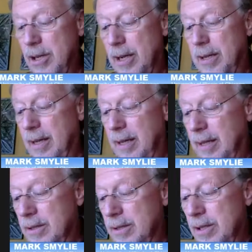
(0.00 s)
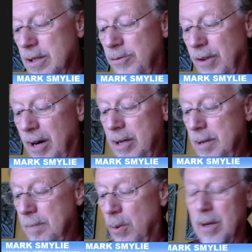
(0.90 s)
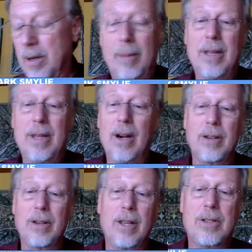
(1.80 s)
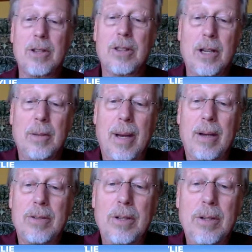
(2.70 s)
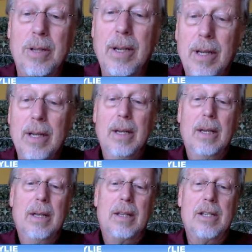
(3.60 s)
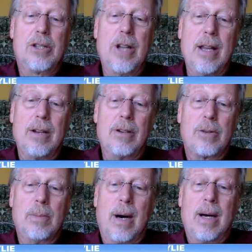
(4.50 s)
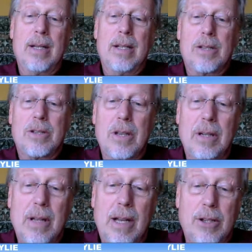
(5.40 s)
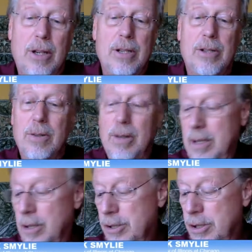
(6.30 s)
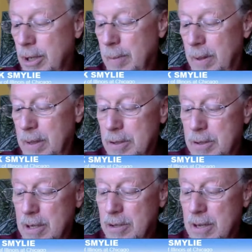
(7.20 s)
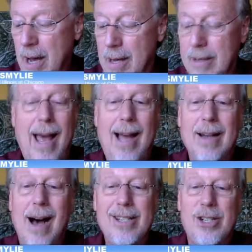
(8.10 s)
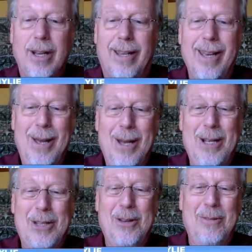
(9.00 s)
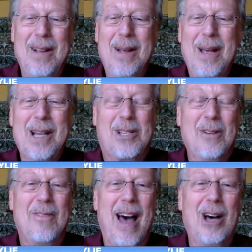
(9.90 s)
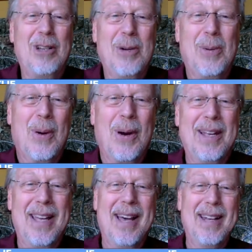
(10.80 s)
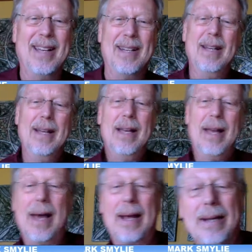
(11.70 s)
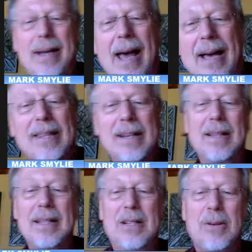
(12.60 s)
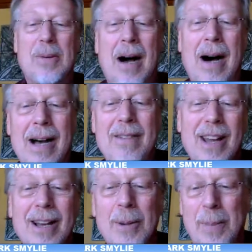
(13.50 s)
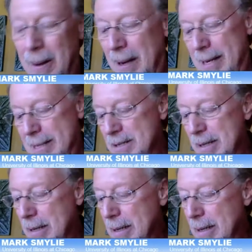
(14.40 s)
I think that's very important. I mean, there are other things to think about too, that these standards remind us that educational leadership is not agnostic. It's a value-oriented and an ethically derived enterprise,